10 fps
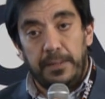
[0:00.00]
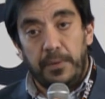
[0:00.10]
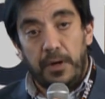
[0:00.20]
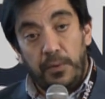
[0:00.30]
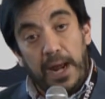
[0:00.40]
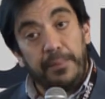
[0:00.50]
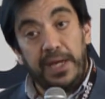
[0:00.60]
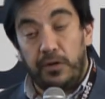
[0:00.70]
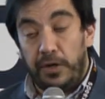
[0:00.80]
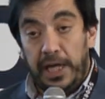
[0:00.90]

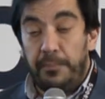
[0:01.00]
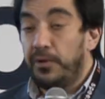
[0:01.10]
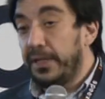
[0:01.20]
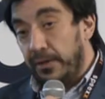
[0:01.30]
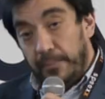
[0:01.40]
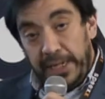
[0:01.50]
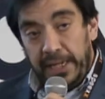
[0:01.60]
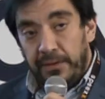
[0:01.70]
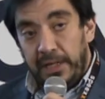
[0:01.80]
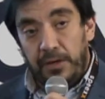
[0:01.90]
Arabic or Hebrew, there are many
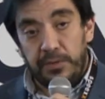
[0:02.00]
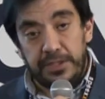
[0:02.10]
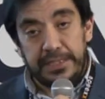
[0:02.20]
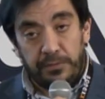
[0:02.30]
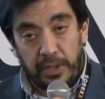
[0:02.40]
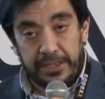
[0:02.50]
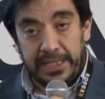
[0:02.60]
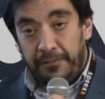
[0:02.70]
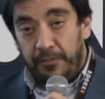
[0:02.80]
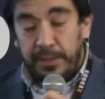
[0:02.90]
other languages that are right to
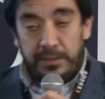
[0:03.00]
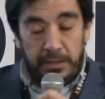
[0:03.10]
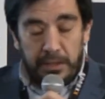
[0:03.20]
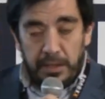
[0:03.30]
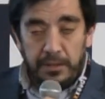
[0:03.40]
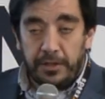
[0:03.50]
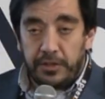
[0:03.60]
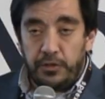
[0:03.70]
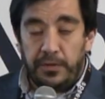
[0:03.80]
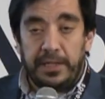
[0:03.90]
left, but the
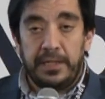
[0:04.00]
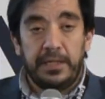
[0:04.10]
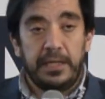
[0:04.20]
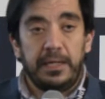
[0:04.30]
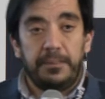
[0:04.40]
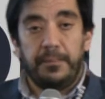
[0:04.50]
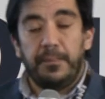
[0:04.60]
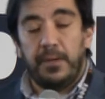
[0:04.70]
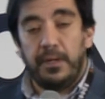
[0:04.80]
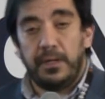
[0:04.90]
two that are
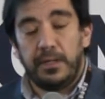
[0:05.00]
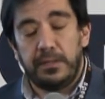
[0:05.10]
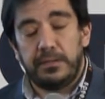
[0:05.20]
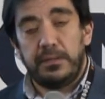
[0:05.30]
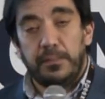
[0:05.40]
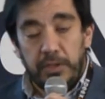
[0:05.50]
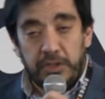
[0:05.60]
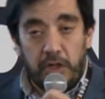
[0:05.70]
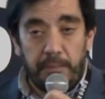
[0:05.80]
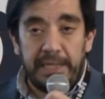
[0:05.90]
the most
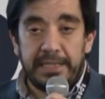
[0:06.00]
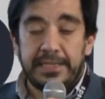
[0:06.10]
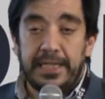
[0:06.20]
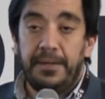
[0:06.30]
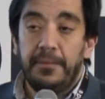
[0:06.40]
common, let's say,